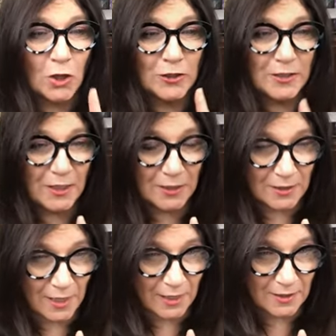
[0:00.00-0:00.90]
her skin
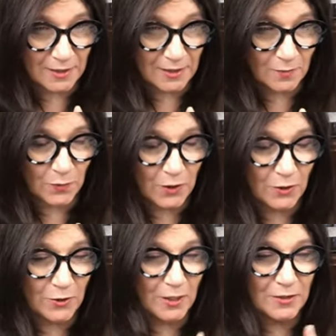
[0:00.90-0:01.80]
tags
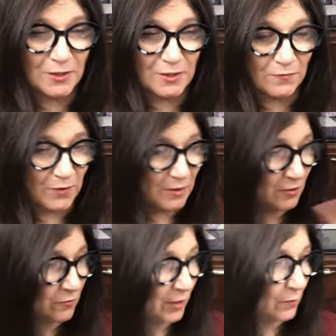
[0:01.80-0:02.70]
disappeared, and she's
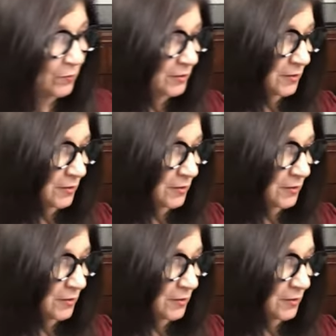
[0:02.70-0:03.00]
feeling great.